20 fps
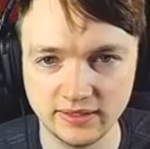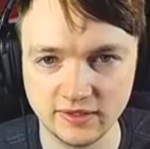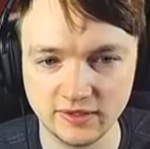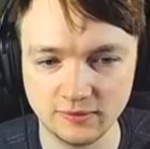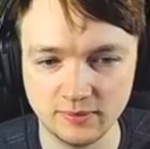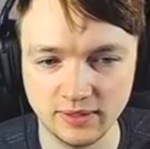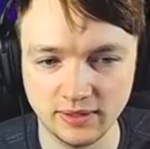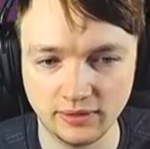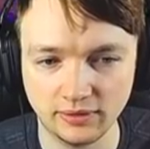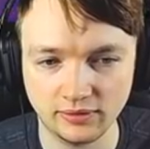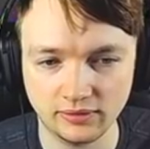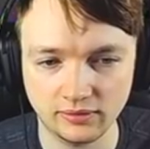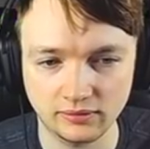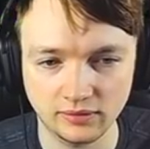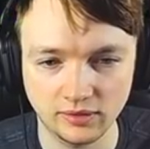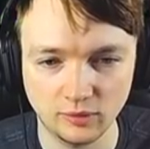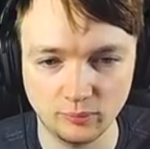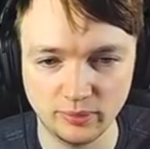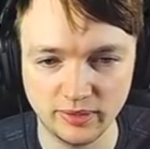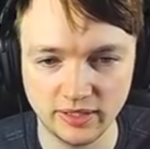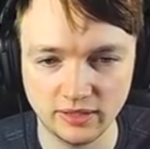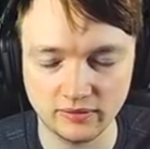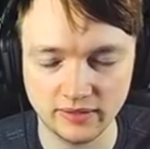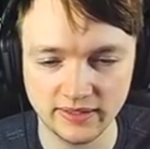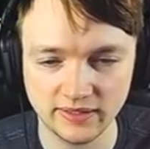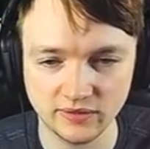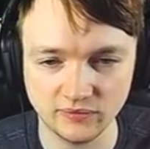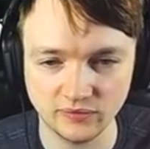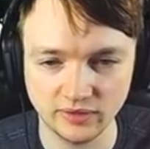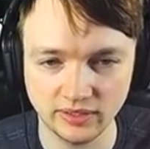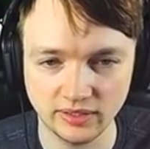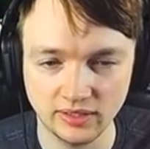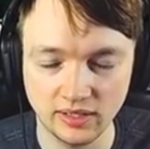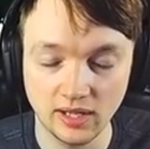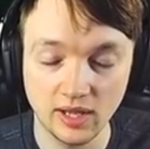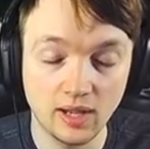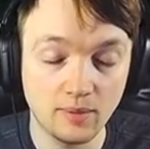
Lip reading: a smith. I'll play aggressively.